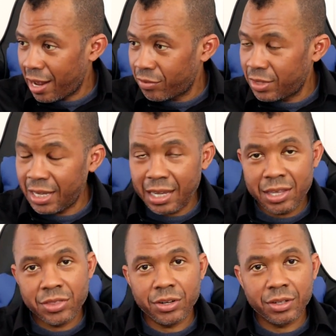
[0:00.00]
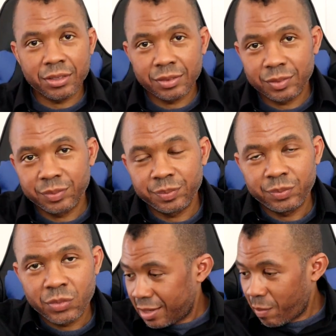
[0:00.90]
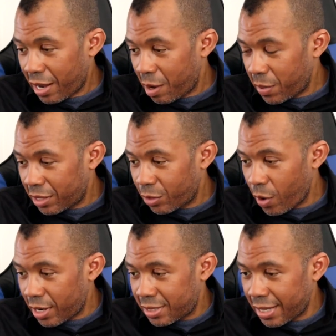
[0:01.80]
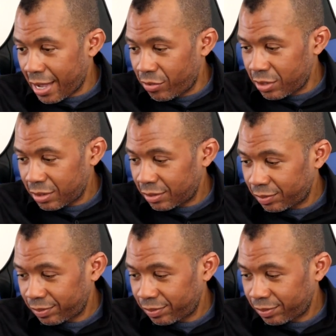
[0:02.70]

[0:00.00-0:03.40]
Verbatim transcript: out of the ether. Might not be the greatest thing ever.